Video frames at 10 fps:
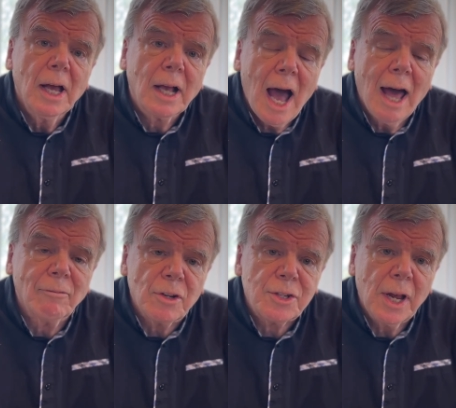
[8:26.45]

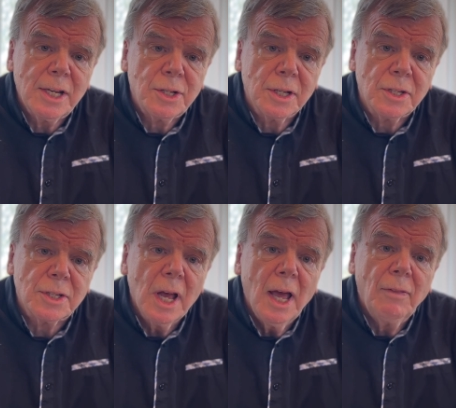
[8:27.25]

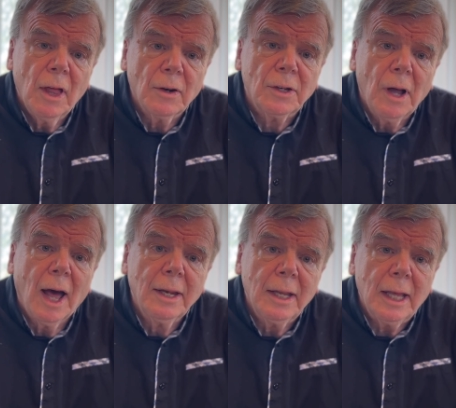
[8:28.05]
conversations that are
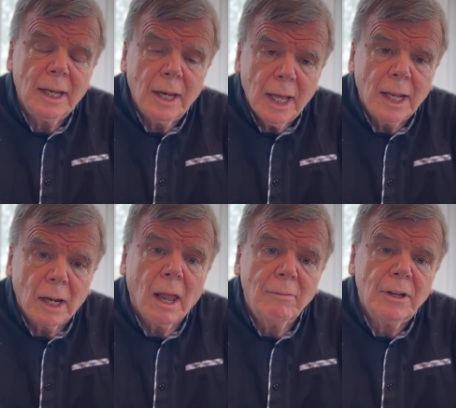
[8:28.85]
done in, in
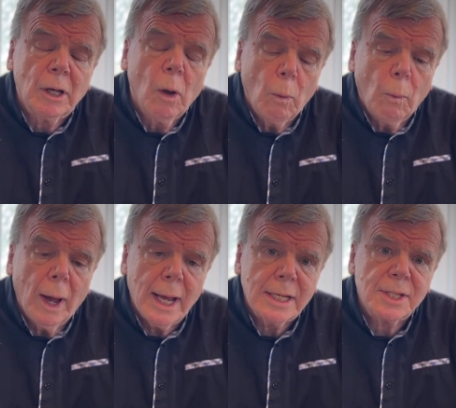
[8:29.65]
loving
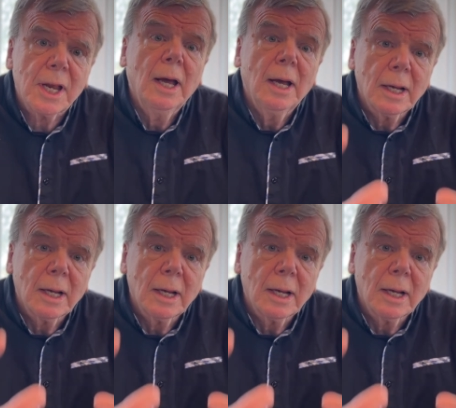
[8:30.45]
ways.